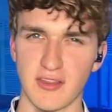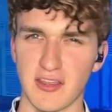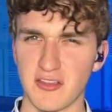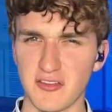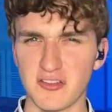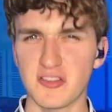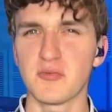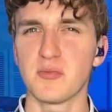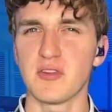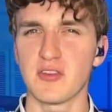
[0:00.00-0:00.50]
They
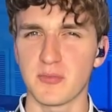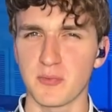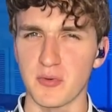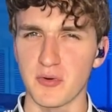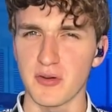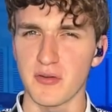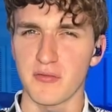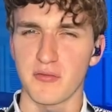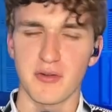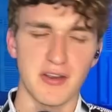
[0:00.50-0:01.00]
used to be
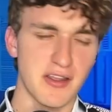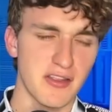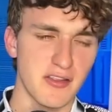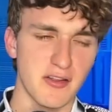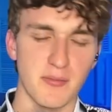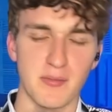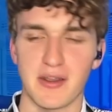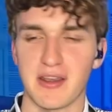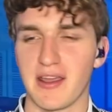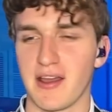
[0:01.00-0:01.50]
supportive of one
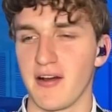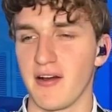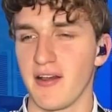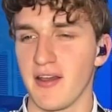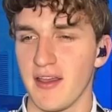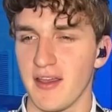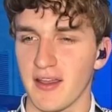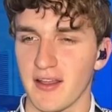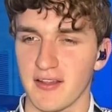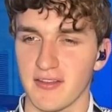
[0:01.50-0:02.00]
another, but now
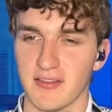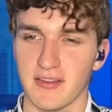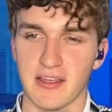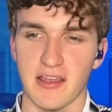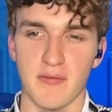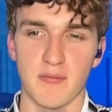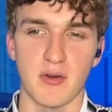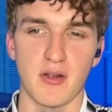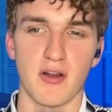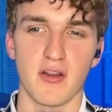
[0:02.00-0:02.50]
because the
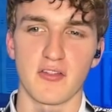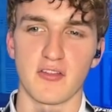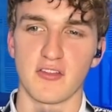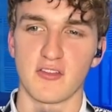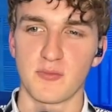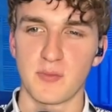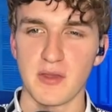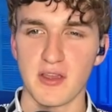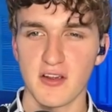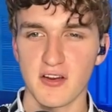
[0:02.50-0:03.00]
Kevin McCarthy
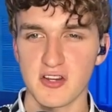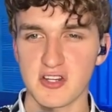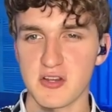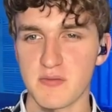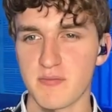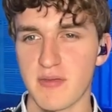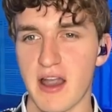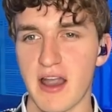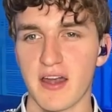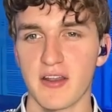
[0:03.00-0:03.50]

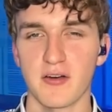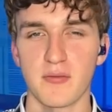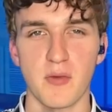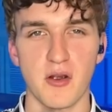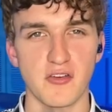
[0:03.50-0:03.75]
speakership battle,